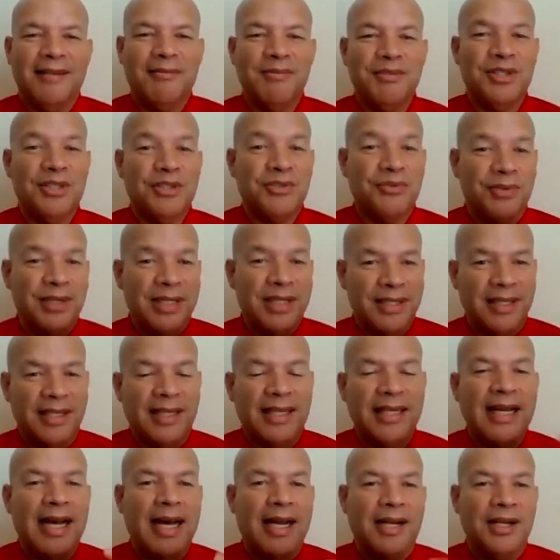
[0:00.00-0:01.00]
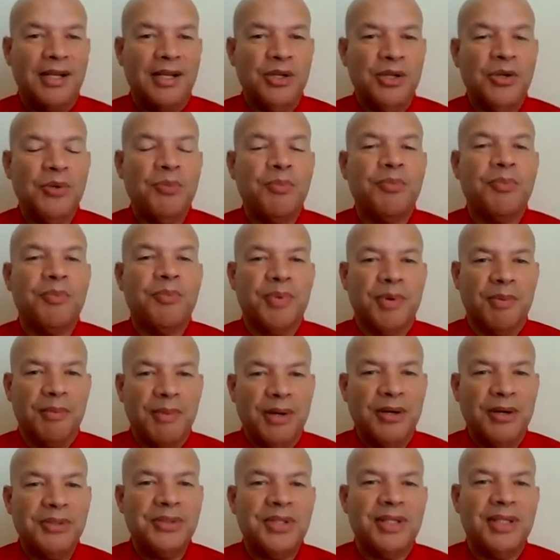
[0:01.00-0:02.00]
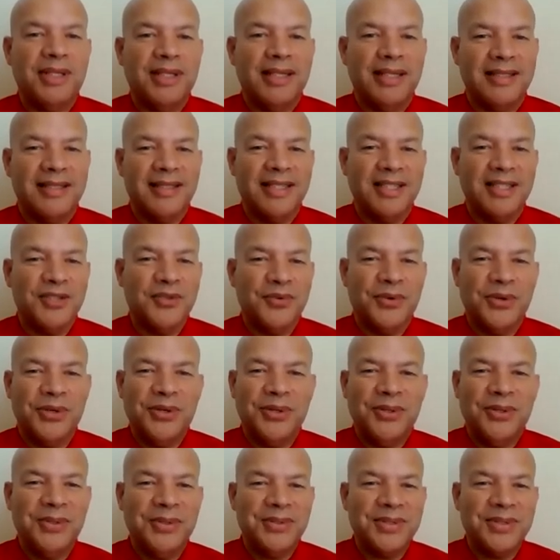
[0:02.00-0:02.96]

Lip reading: just recently got a new promotion into this role.